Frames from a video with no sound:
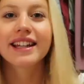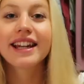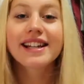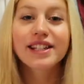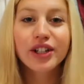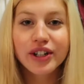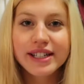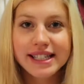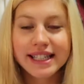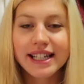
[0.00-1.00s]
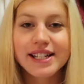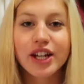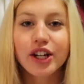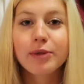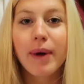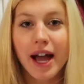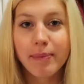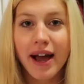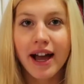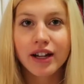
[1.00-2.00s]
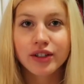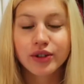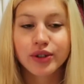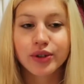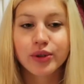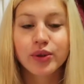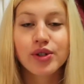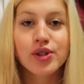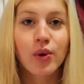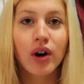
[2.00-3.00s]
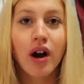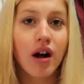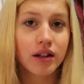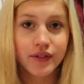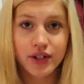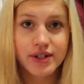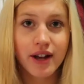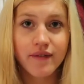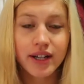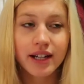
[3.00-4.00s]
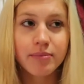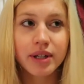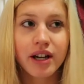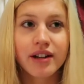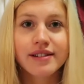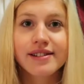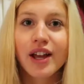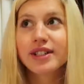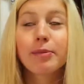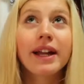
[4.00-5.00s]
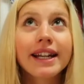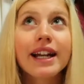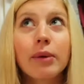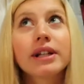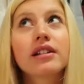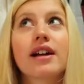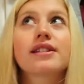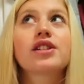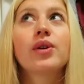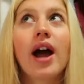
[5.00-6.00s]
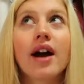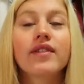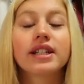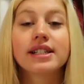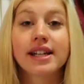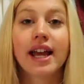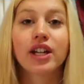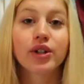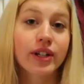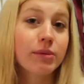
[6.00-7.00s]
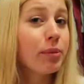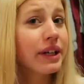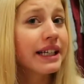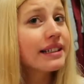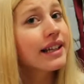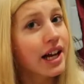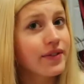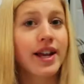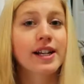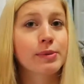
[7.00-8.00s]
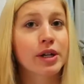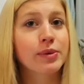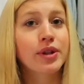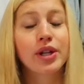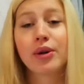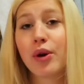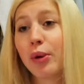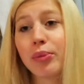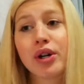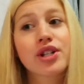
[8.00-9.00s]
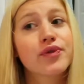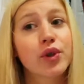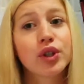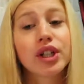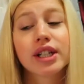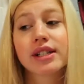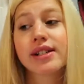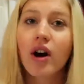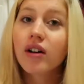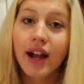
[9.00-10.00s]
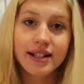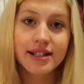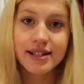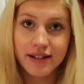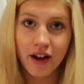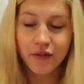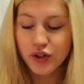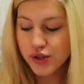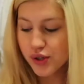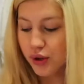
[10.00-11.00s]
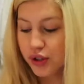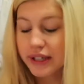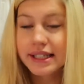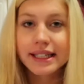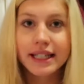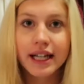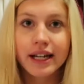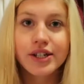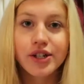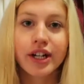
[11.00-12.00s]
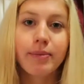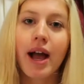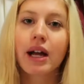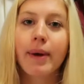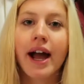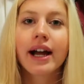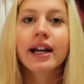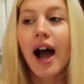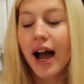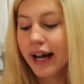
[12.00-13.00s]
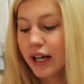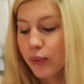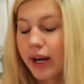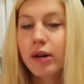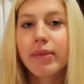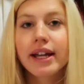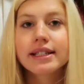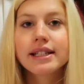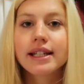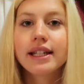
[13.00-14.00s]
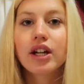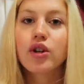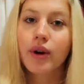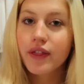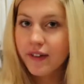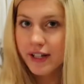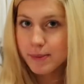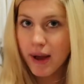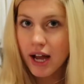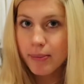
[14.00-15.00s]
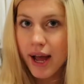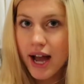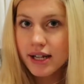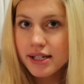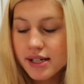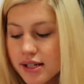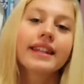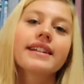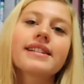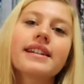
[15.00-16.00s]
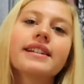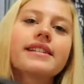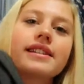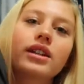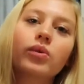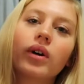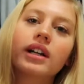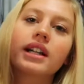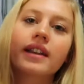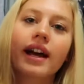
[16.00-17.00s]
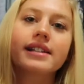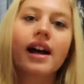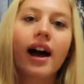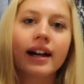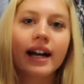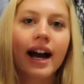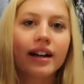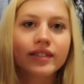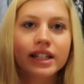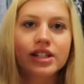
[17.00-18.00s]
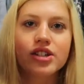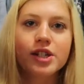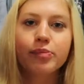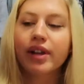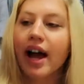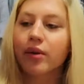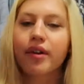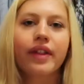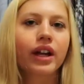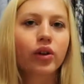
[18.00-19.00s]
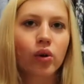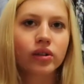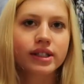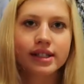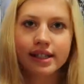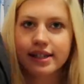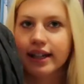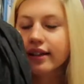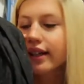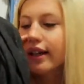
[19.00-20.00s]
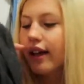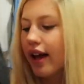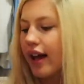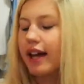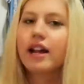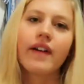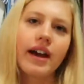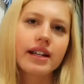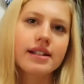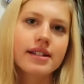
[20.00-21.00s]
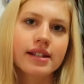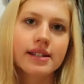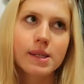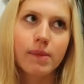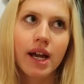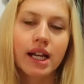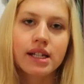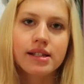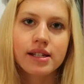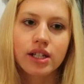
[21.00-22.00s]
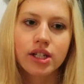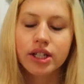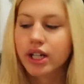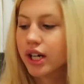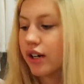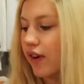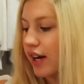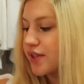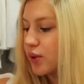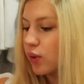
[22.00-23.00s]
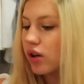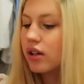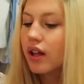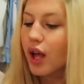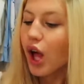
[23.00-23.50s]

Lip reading: The next thing you're going to need is a good backpack to store all of your stuff in it, because depending on how many classes you have in a day, you're going to be bringing a lot of textbooks with you, notebooks, folders, all kinds of stuff. So you're going to need a sturdy backpack. I recommend the North Face backpacks. This is the one that I have. It is just black with gold detailing, and I've had it since my senior year of high school.